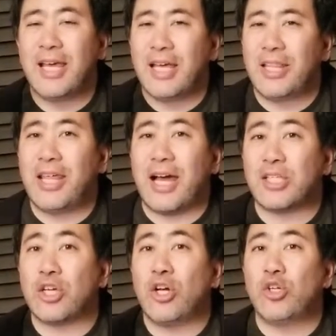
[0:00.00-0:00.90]
That's
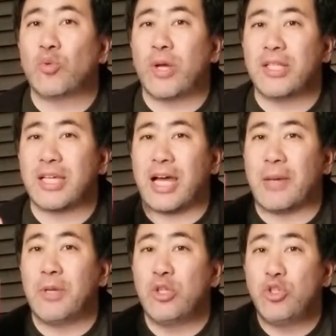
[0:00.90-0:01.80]
a great time
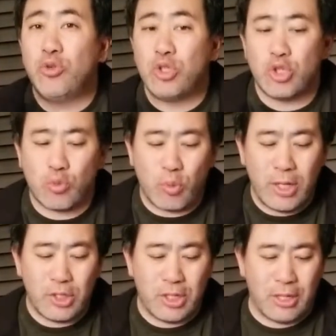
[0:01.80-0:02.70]
to
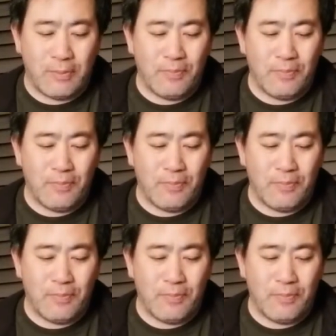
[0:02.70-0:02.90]
stretch them.